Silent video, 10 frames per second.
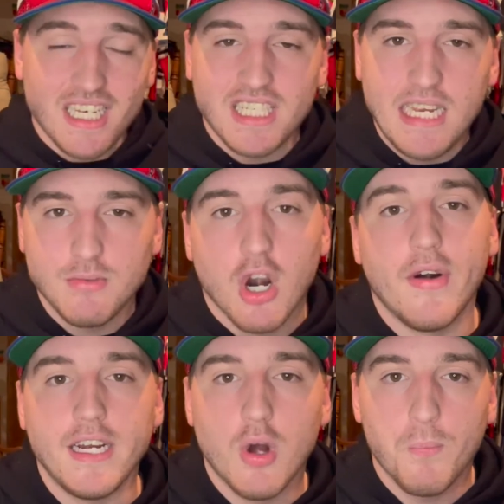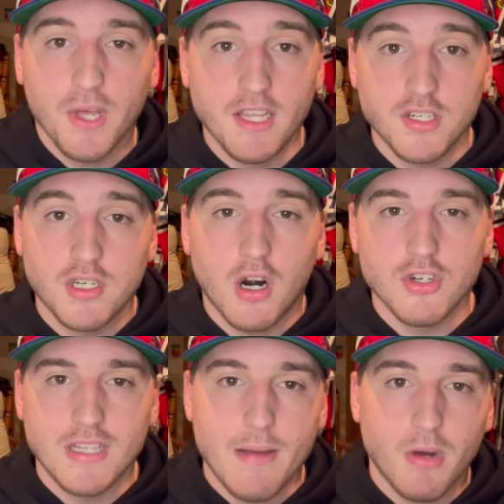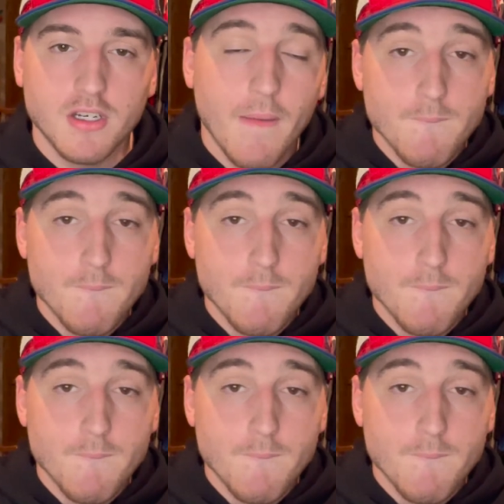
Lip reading: teams already don't play their starters that much.